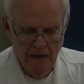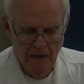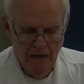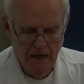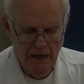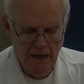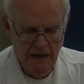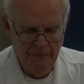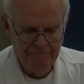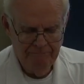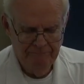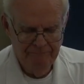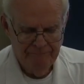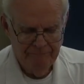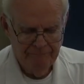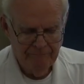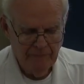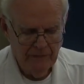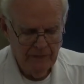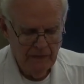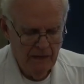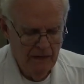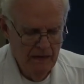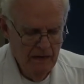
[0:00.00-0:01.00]
And
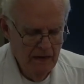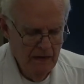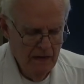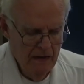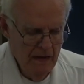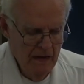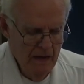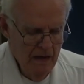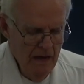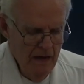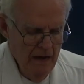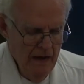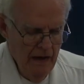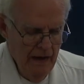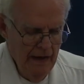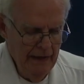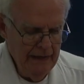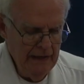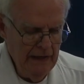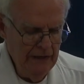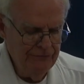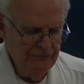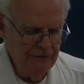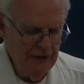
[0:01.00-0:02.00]

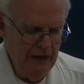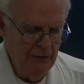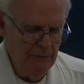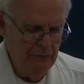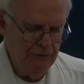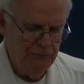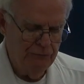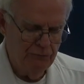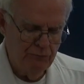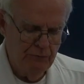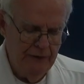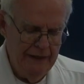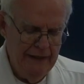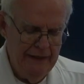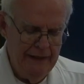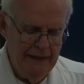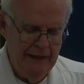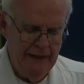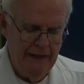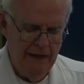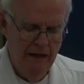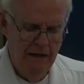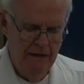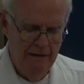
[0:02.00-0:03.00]
as I was
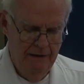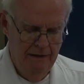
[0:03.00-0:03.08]
reading